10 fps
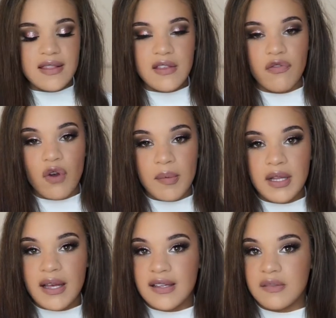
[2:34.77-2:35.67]
The
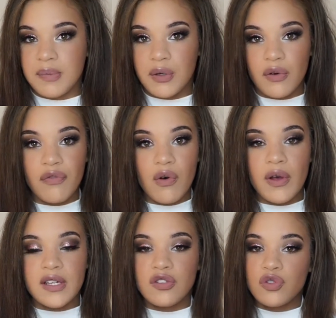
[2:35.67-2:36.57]
formula is beautiful.
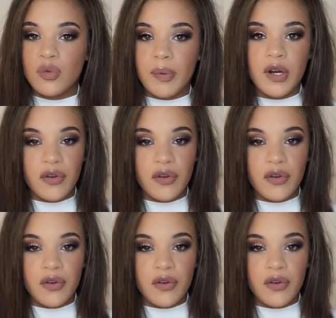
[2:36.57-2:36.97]
It's super